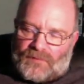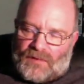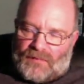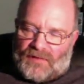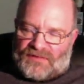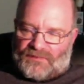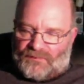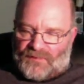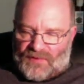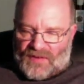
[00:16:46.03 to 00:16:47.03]
Well, it's
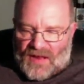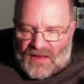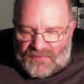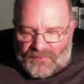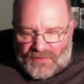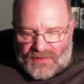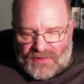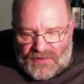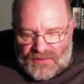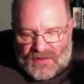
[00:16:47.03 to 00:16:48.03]
very
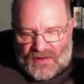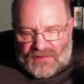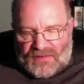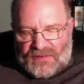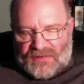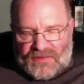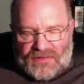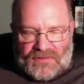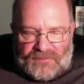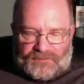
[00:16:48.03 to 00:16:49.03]
heathery and
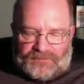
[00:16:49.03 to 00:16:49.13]
honey and